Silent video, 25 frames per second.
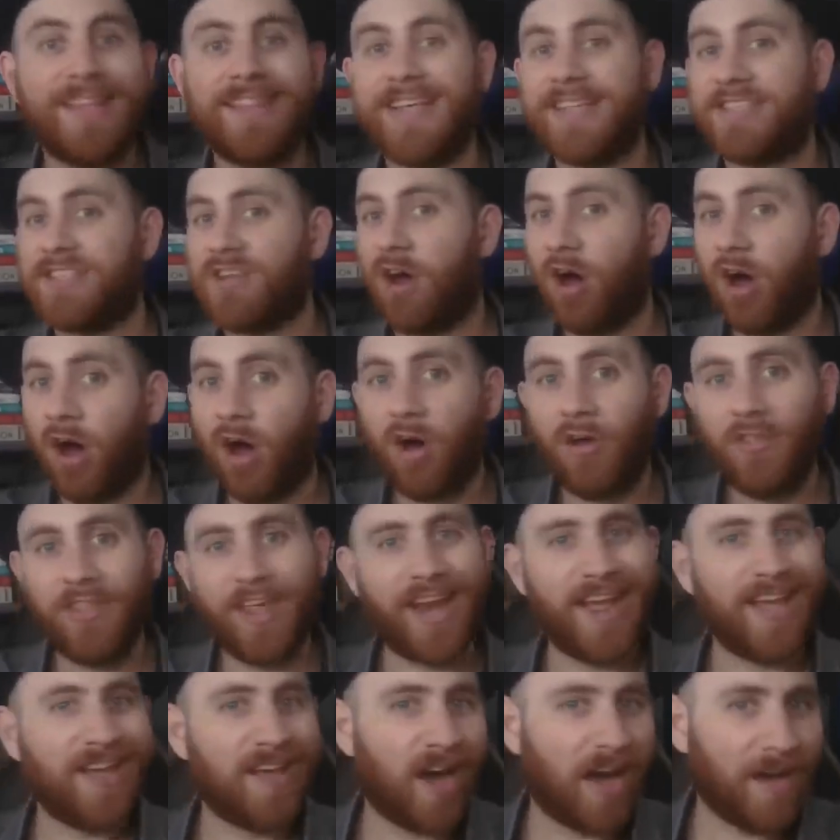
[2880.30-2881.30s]
That's all
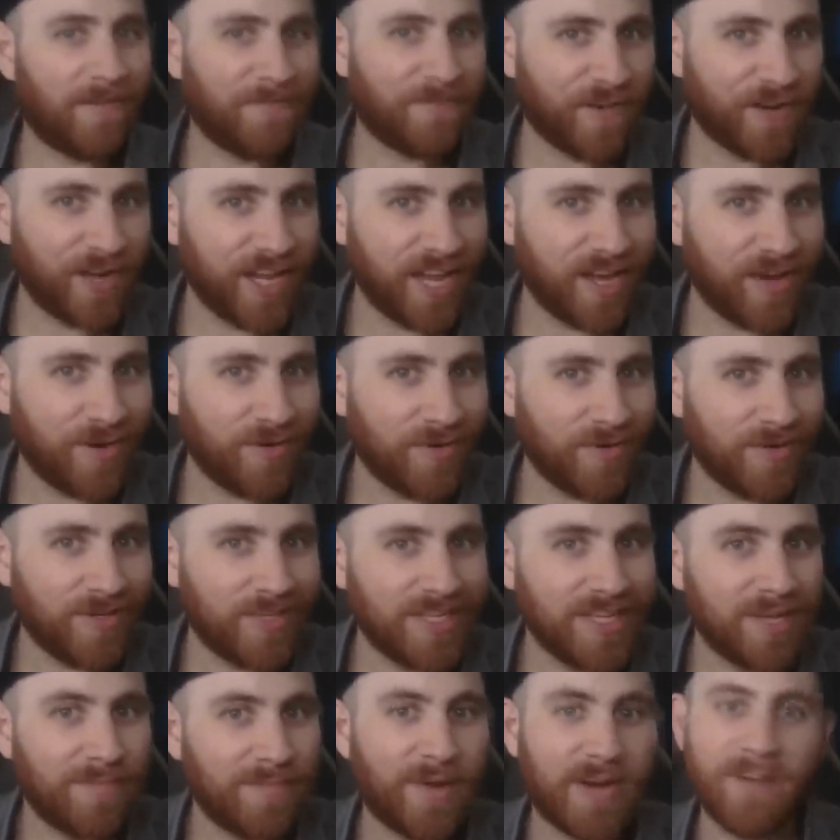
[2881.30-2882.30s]
that I got for you.
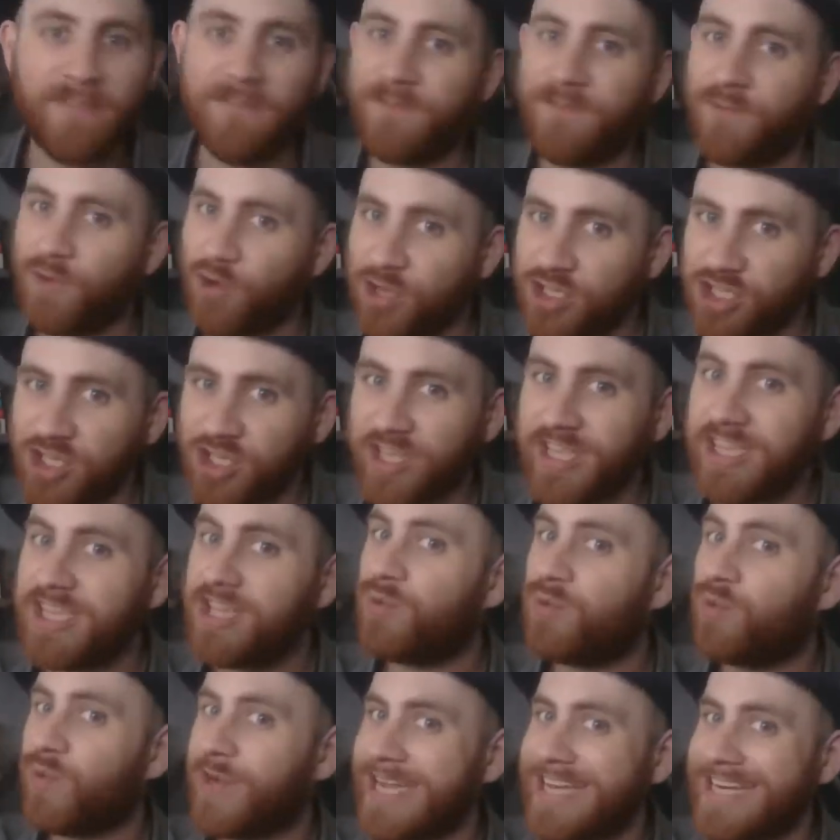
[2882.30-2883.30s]
But unfortunately,
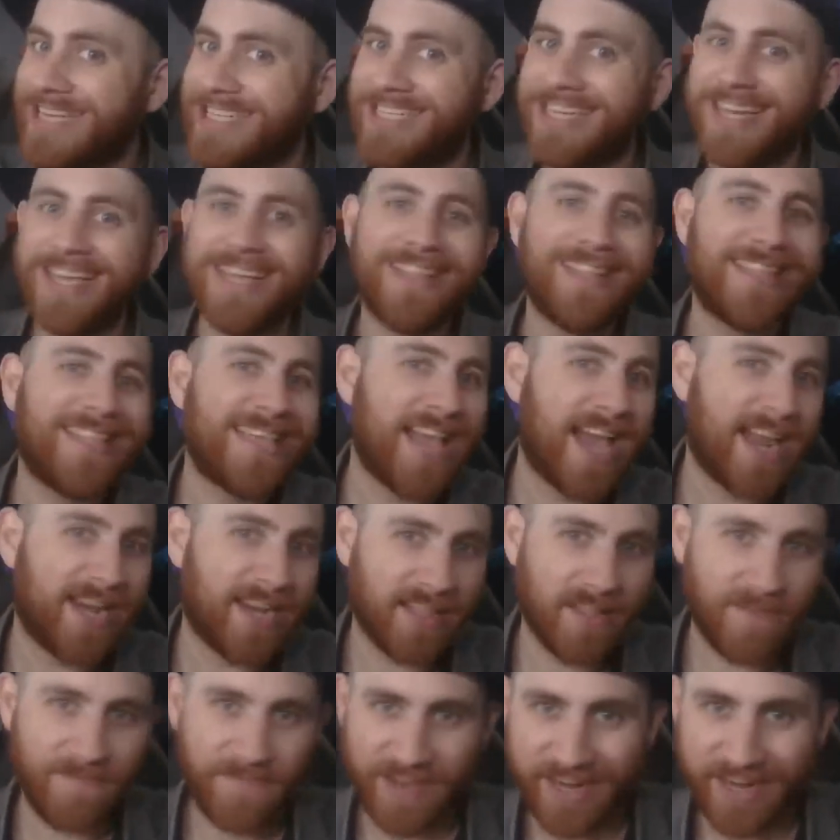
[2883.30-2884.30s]
you reached the end
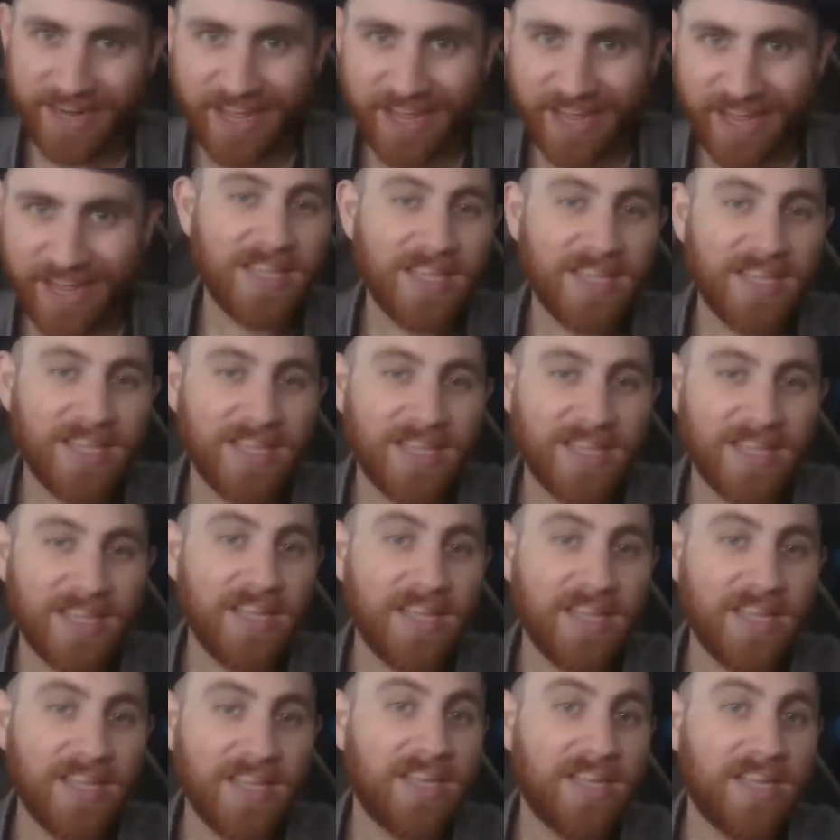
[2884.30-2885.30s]
of the video.
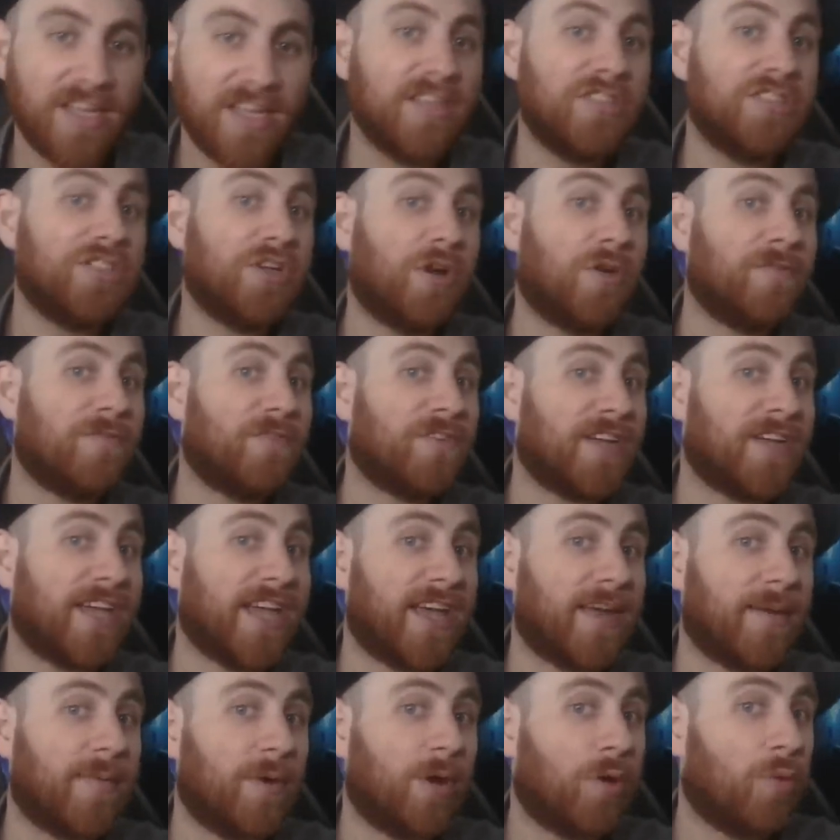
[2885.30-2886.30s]
Don't
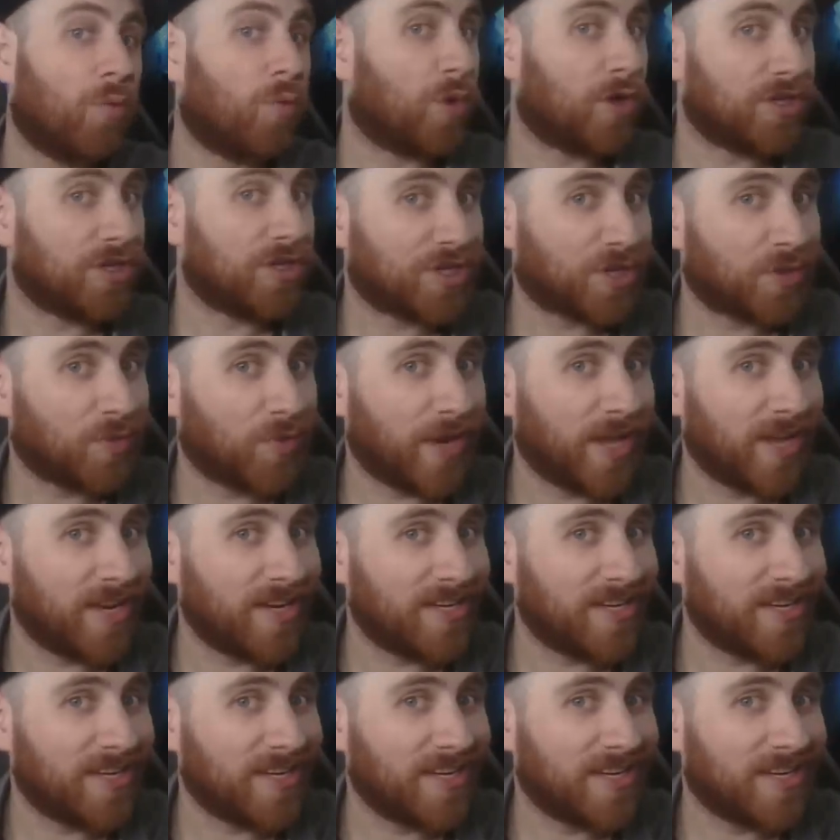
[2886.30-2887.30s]
forget, words are
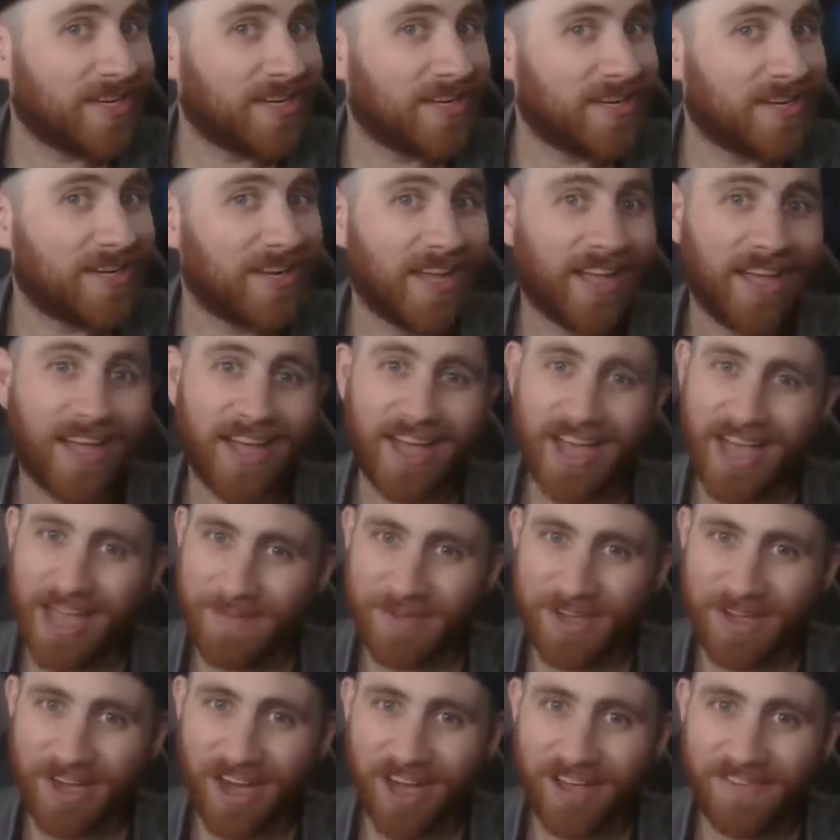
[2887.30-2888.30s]
wind.
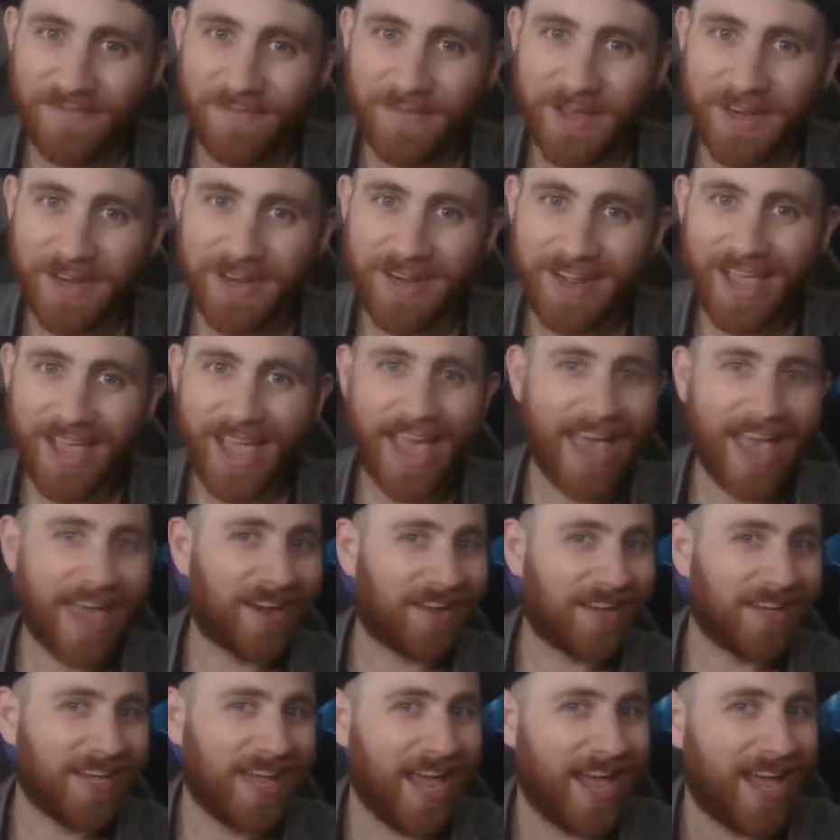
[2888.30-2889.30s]
I'm Kauffman, and
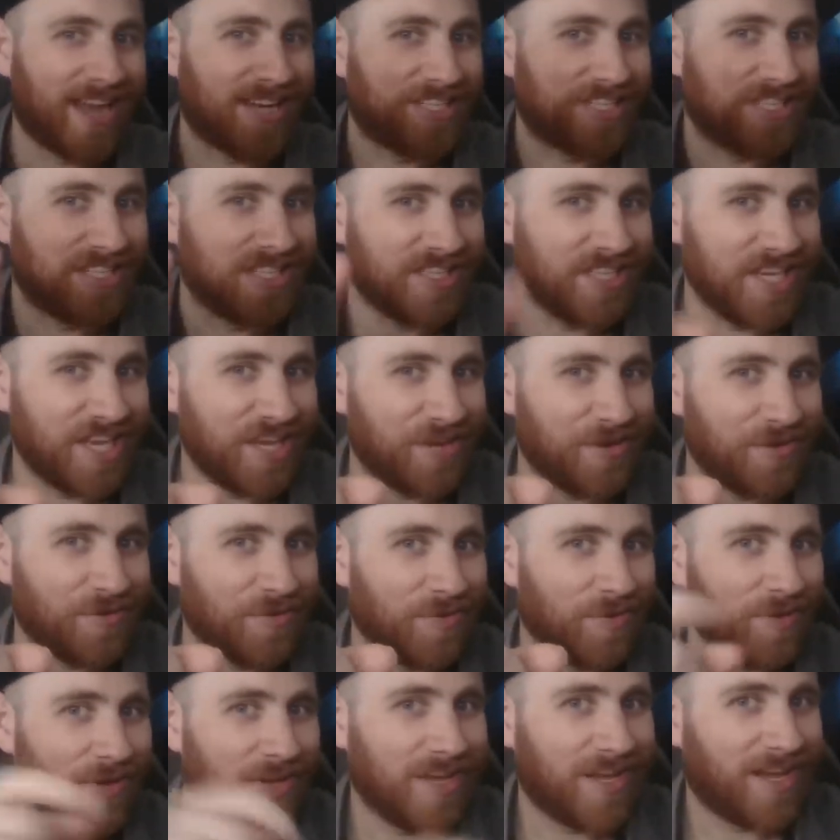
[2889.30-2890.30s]
I'll catch
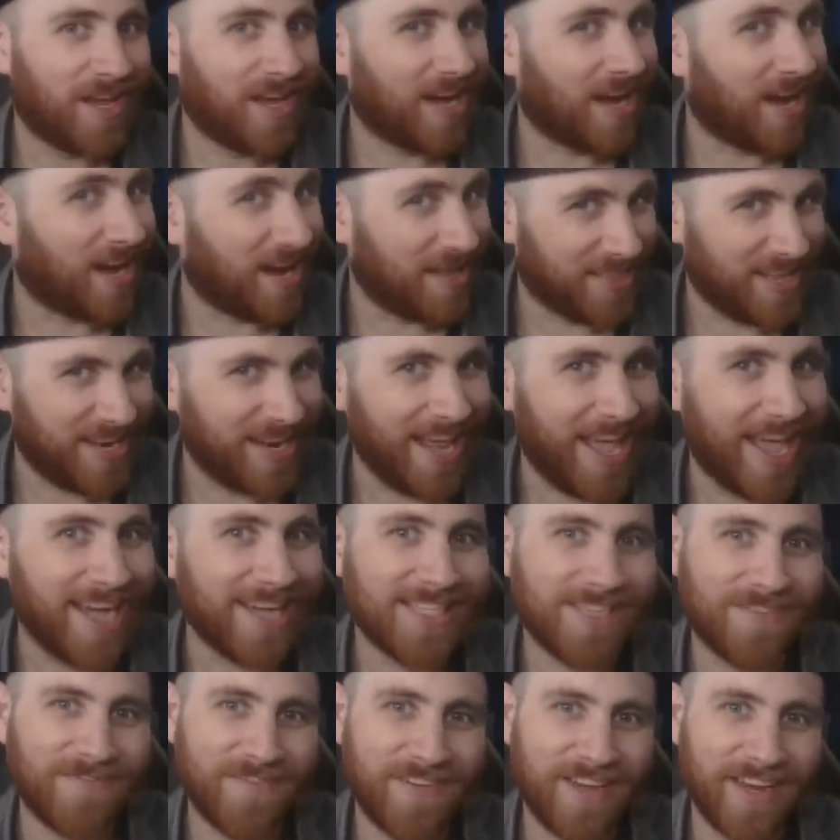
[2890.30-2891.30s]
you on the
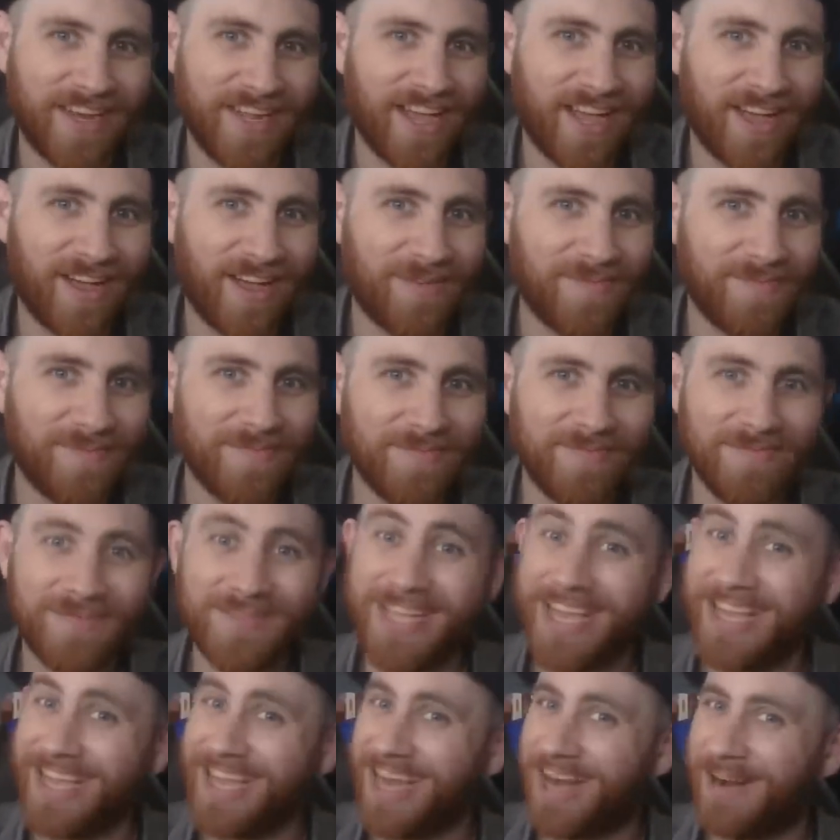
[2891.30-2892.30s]
next video.
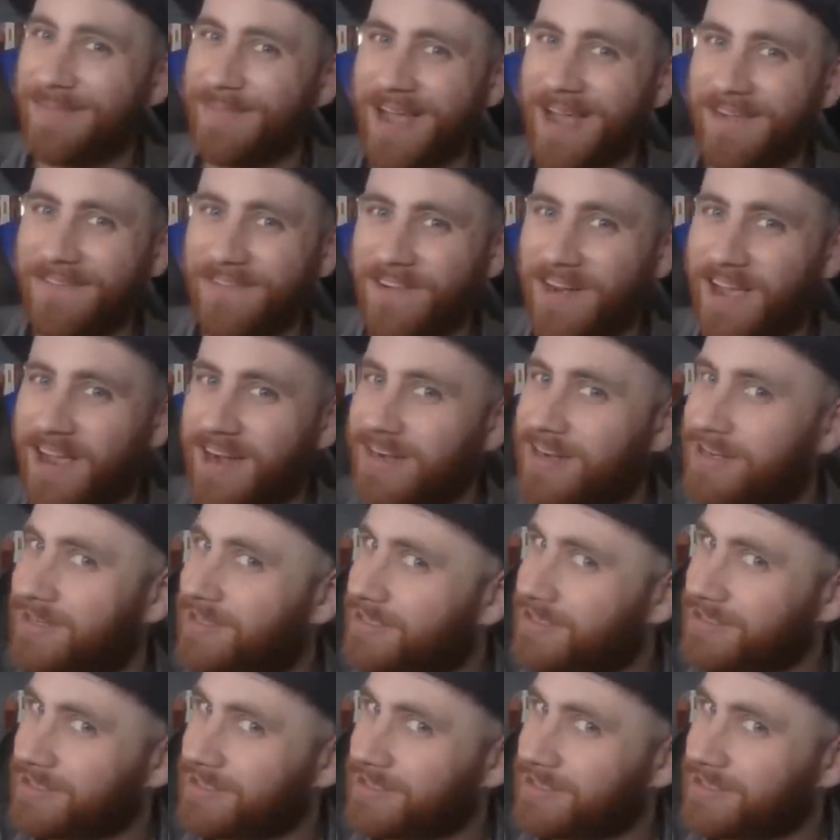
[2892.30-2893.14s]
Take care, my friend.